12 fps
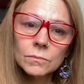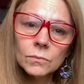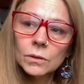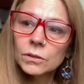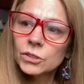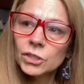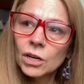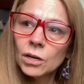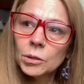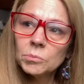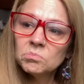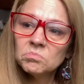
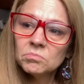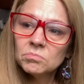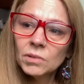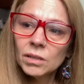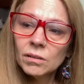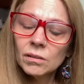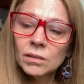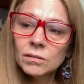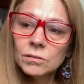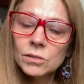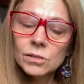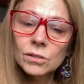workshop other
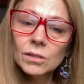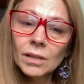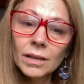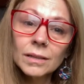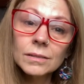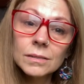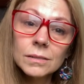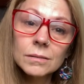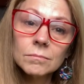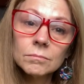than just good things.